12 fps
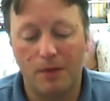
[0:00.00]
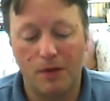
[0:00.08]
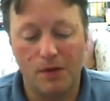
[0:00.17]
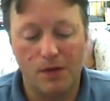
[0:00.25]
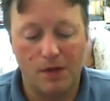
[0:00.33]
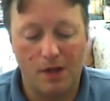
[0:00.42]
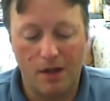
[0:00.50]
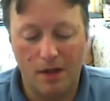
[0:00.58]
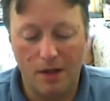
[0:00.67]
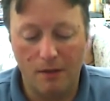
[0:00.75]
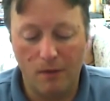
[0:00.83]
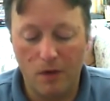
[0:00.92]
because
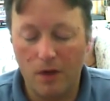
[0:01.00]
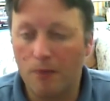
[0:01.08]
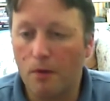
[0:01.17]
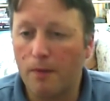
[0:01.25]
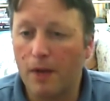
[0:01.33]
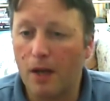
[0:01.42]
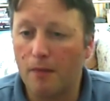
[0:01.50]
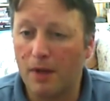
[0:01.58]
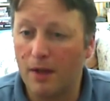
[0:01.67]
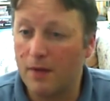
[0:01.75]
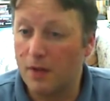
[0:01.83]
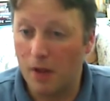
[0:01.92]
if I did a proper
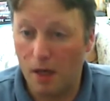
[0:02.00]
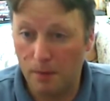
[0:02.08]
gameplay of this,